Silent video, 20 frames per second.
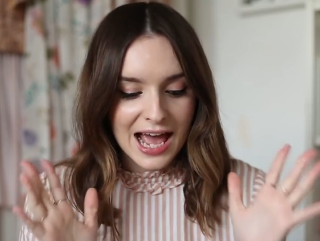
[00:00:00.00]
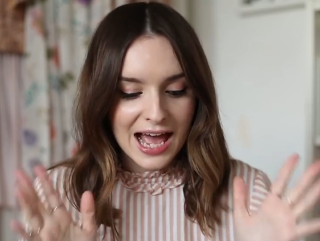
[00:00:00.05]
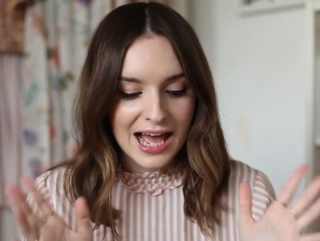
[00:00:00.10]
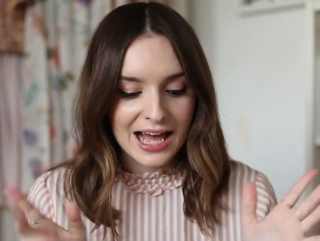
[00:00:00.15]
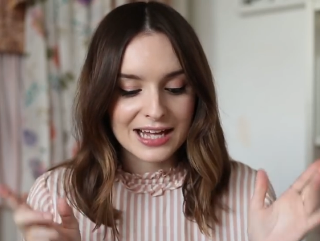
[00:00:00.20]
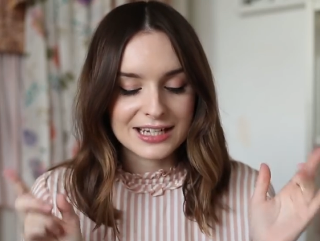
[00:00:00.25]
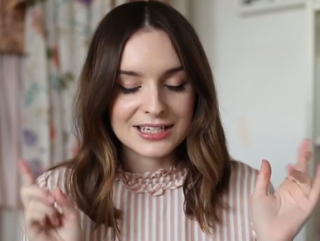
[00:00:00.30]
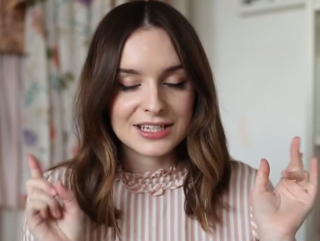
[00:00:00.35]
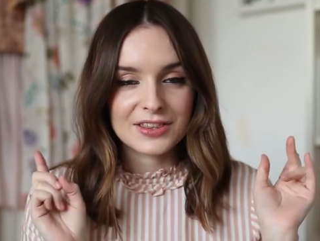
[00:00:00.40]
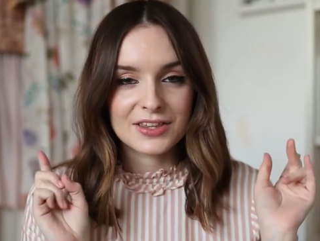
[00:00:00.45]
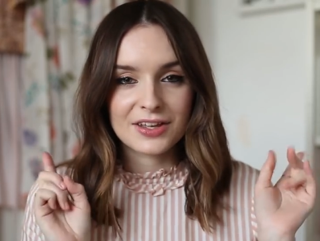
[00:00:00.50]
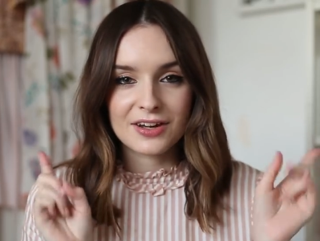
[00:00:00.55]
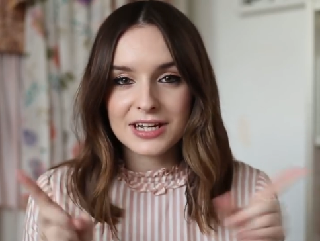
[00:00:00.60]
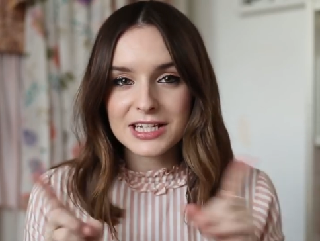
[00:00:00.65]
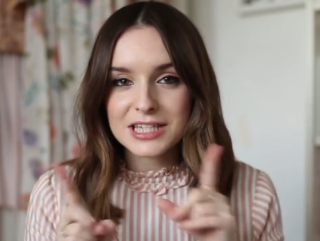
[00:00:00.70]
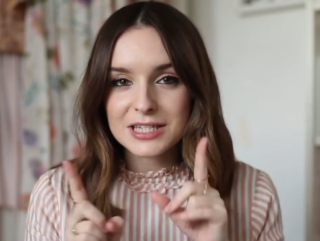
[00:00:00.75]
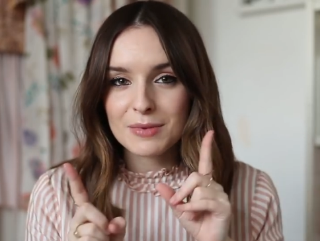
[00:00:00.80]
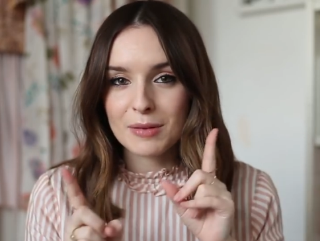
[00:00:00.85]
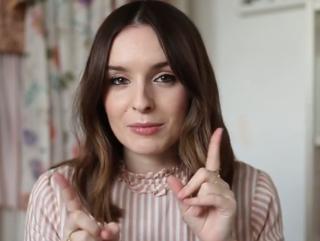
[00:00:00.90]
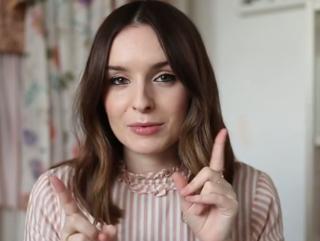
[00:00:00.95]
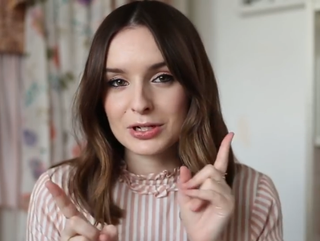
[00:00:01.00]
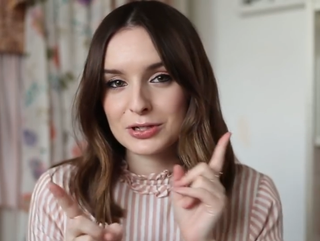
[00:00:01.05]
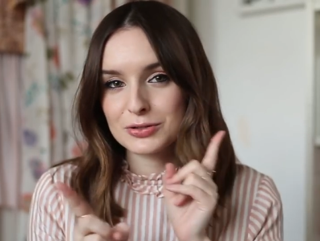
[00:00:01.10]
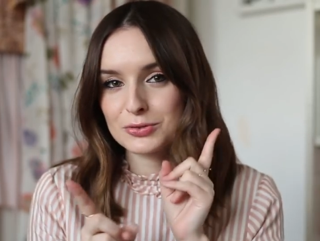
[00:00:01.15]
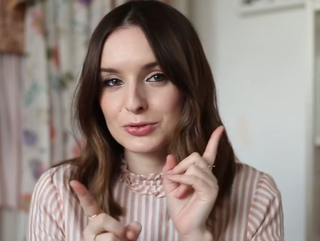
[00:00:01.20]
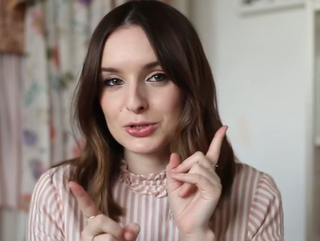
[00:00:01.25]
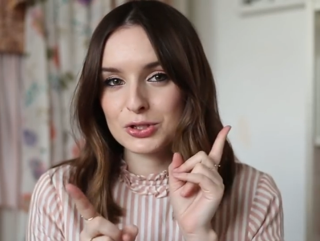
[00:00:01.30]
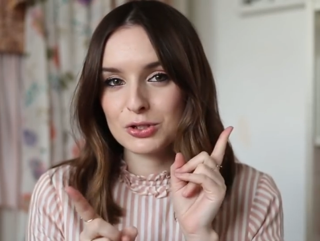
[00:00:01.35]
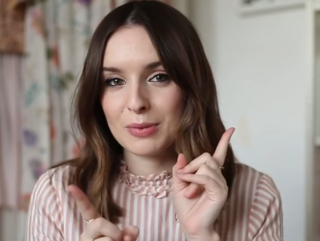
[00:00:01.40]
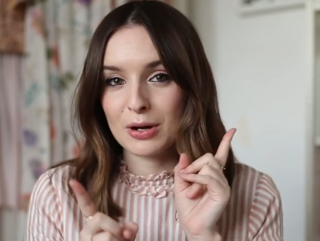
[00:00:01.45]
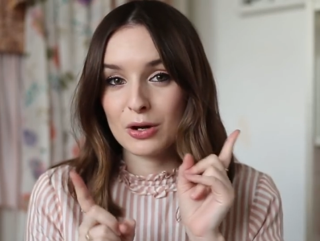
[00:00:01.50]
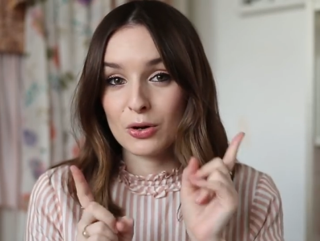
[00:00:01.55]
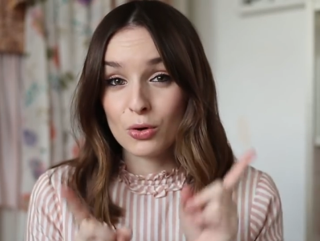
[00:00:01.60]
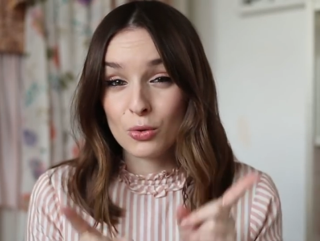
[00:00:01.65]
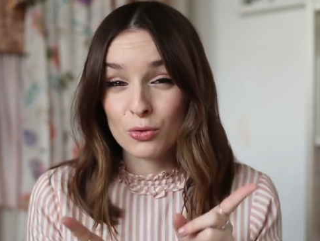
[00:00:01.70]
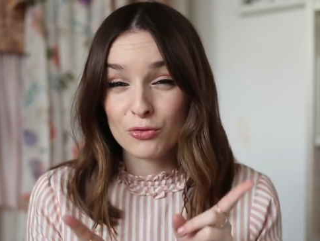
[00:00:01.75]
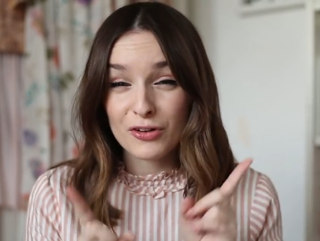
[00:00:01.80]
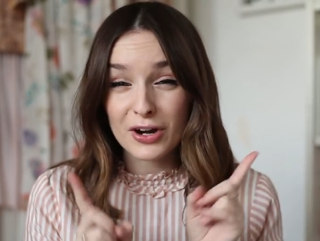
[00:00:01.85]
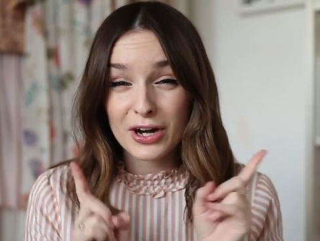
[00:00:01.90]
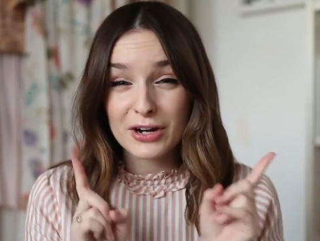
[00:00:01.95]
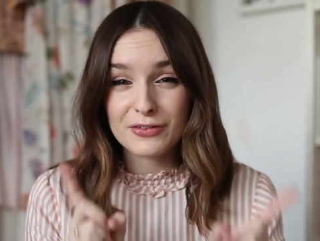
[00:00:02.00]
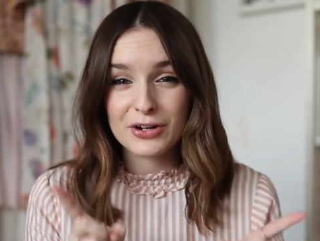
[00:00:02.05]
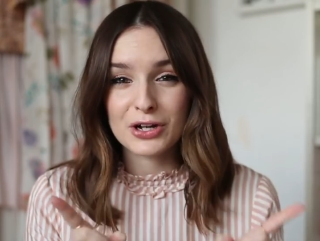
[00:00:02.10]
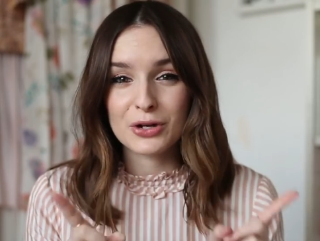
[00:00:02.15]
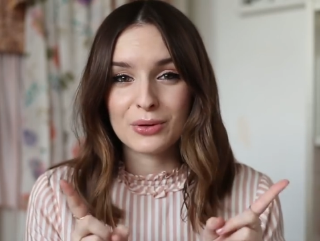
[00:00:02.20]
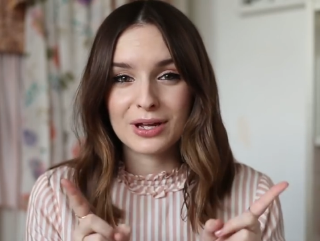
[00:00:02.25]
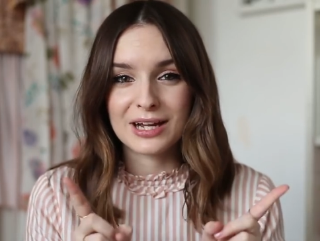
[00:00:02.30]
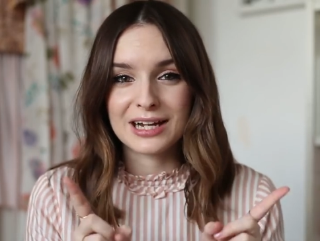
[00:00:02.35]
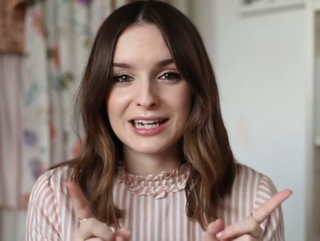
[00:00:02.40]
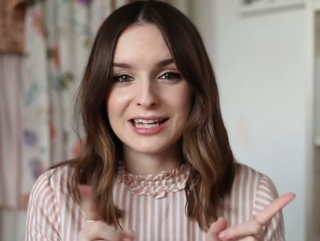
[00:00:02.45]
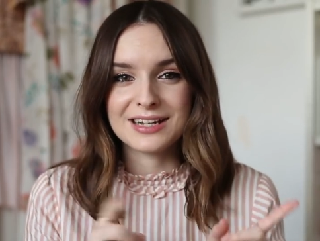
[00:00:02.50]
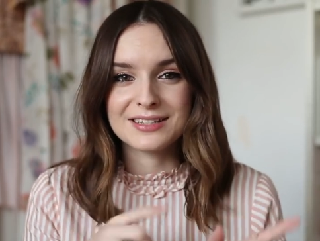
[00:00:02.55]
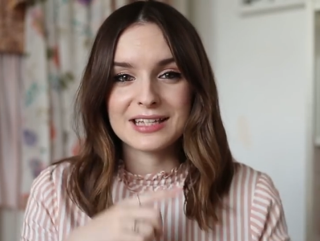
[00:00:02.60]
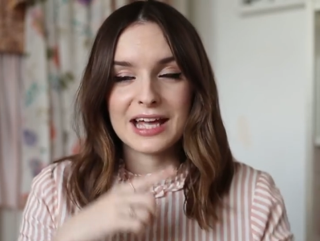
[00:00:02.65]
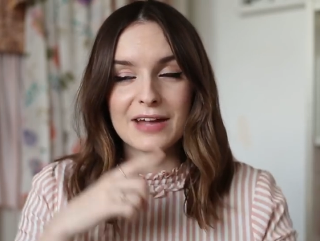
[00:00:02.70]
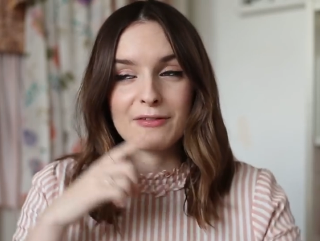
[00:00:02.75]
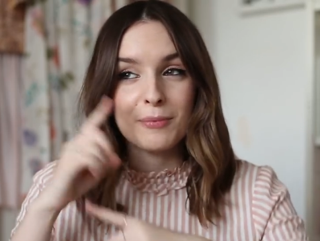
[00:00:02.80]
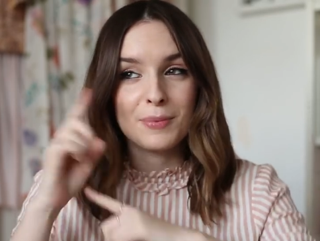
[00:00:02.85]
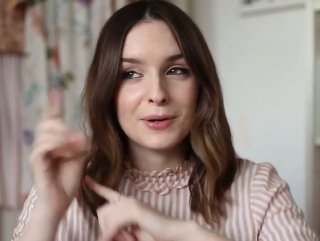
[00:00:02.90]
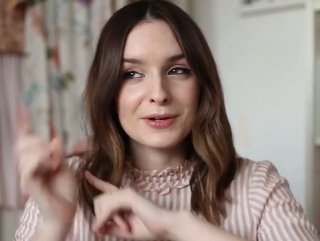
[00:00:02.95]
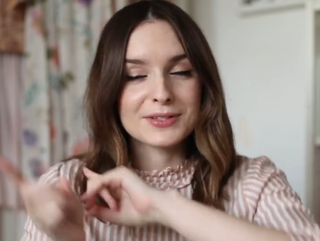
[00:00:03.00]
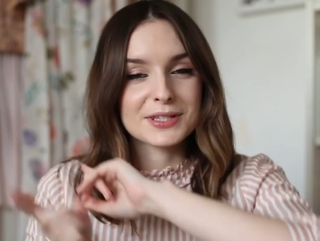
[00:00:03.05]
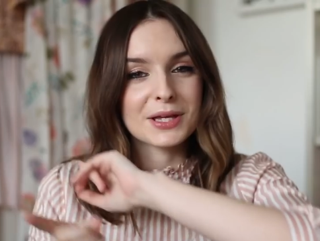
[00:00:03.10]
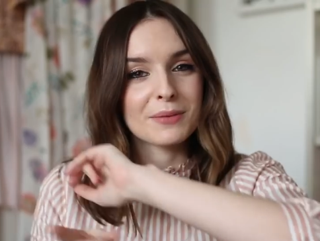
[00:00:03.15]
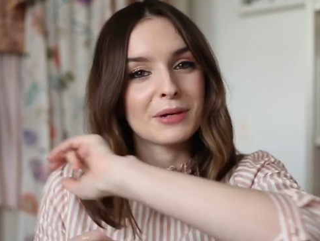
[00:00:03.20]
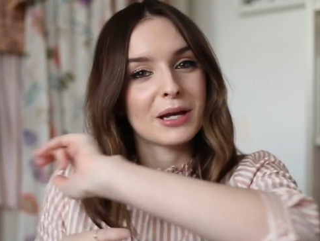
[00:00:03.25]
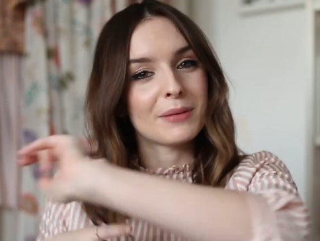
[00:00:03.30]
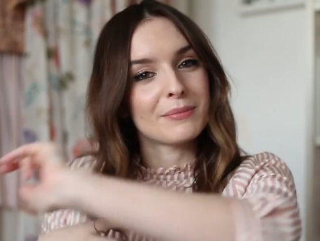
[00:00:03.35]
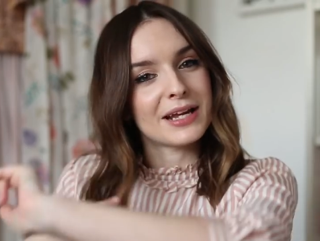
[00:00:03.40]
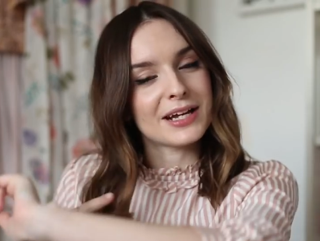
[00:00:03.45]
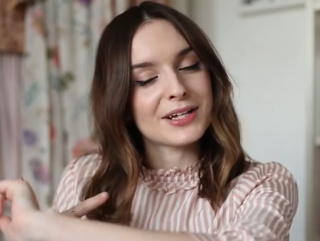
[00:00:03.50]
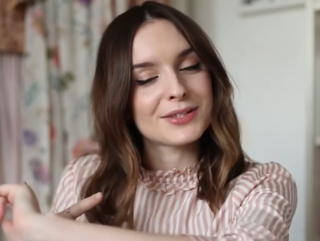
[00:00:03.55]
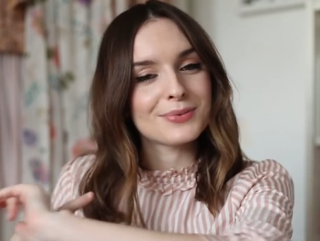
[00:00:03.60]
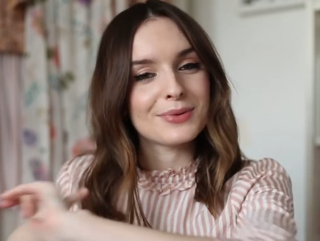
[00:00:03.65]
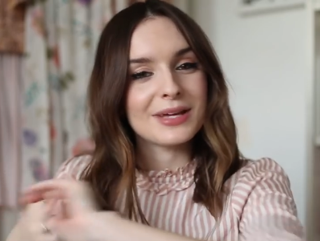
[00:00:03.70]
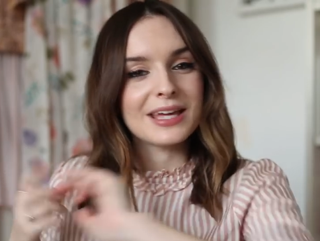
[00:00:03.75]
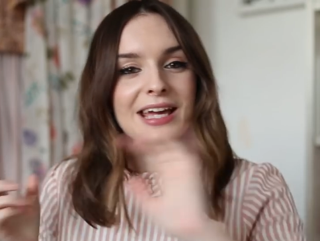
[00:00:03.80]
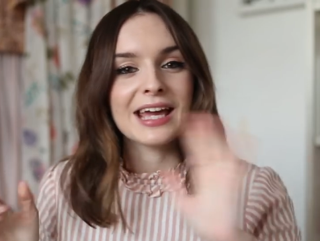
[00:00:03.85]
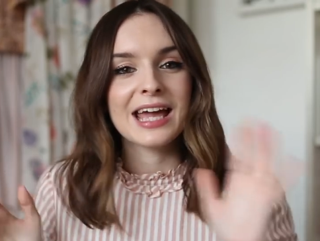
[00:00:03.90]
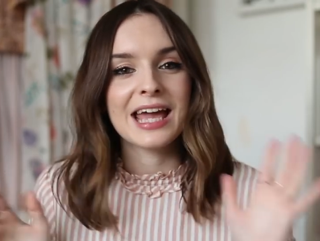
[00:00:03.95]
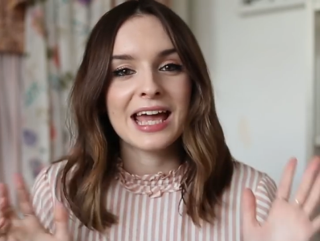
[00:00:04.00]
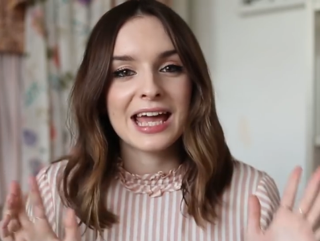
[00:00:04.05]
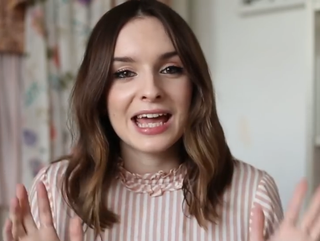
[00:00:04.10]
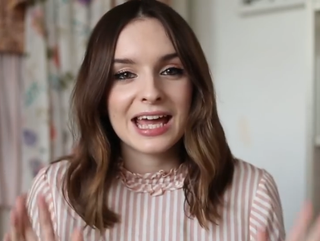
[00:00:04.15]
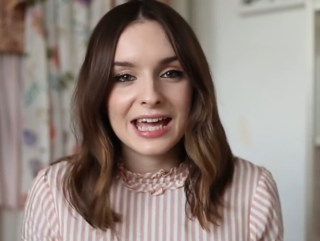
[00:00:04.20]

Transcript: And the item I'm going to talk to you about very, very quickly, because I have a post coming up next week,